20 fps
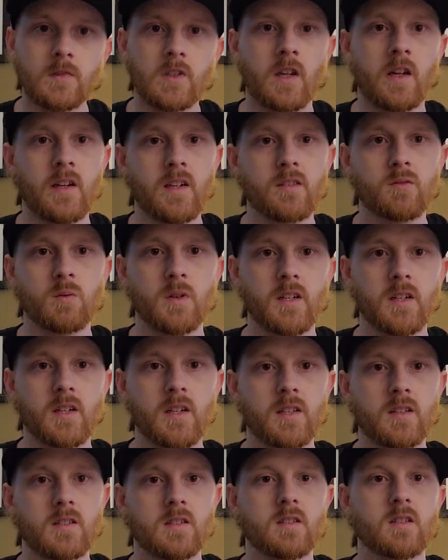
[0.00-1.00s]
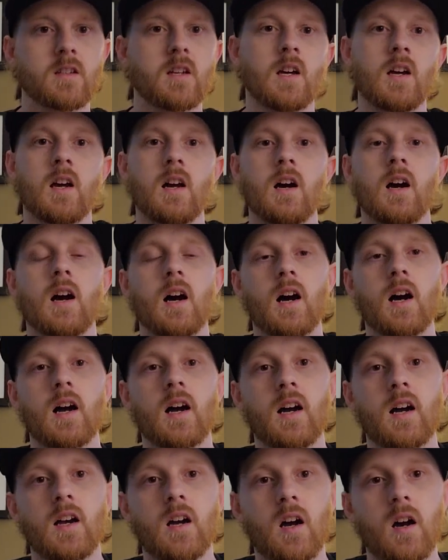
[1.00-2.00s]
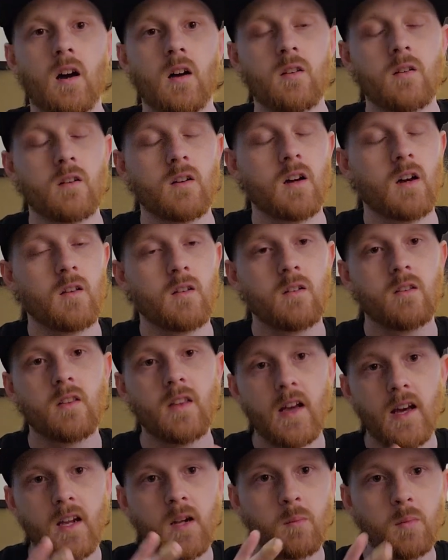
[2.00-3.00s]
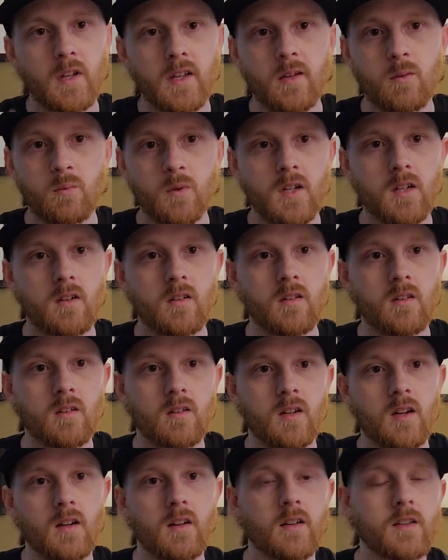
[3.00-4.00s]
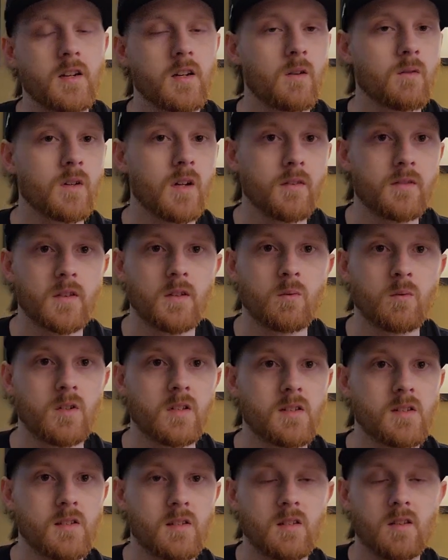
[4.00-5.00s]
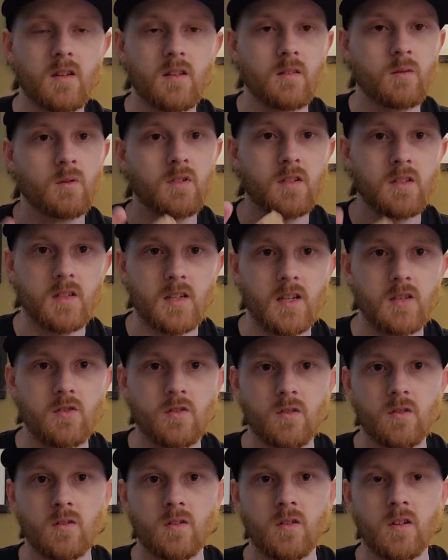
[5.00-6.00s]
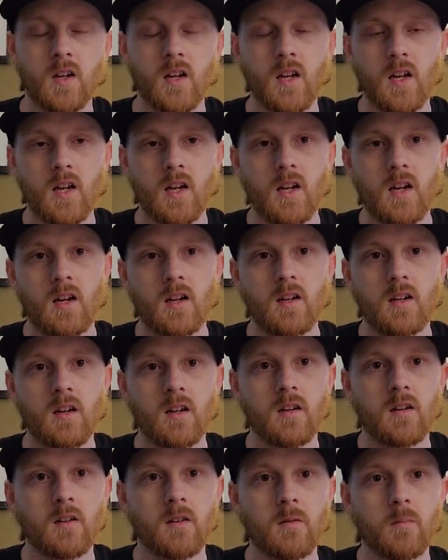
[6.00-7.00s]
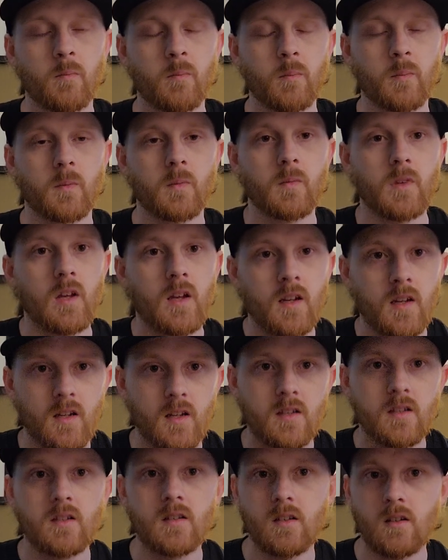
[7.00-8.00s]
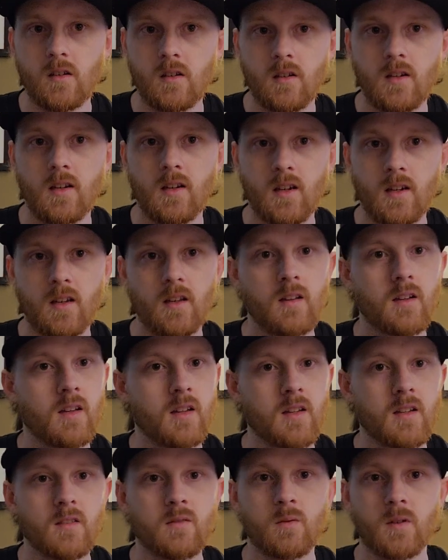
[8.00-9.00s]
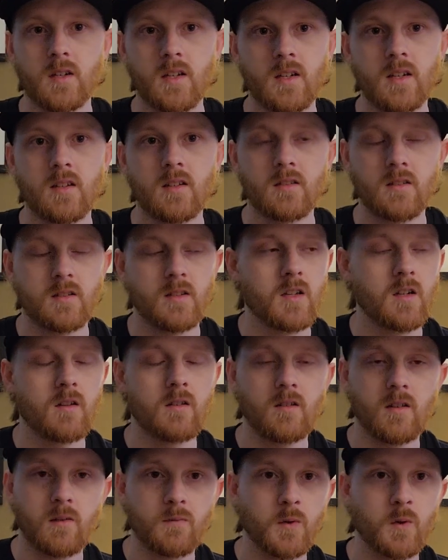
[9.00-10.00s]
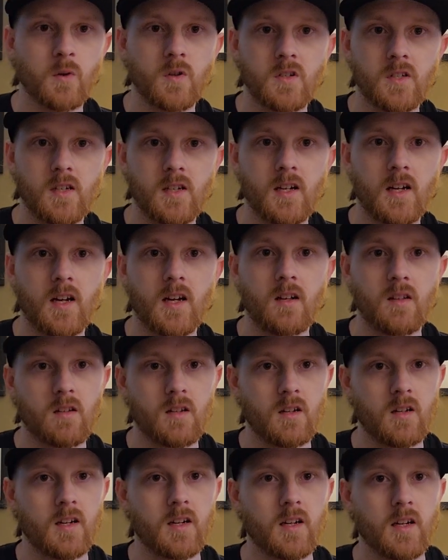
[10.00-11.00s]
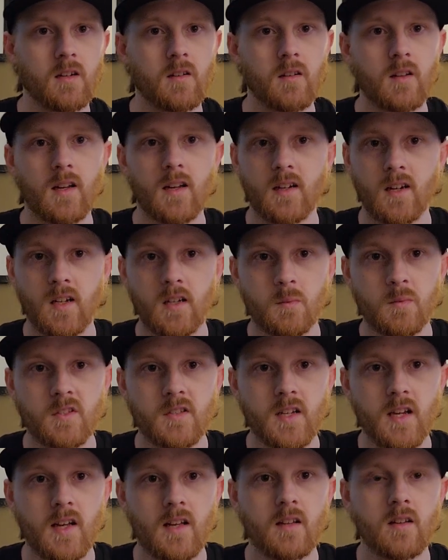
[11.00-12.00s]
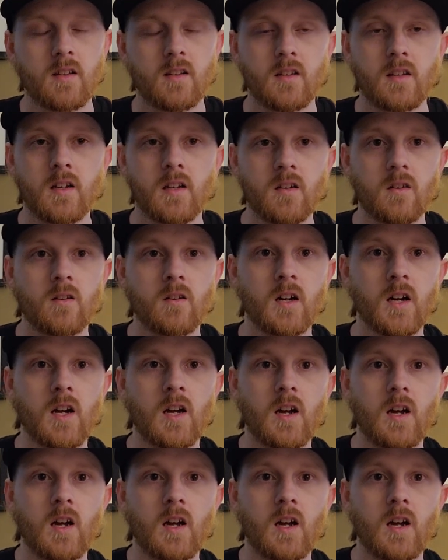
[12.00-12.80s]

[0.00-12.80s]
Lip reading: It is what it is. Other than that, I played well. Nothing was intentional. It is what it is. You know, of course I got upset, you know,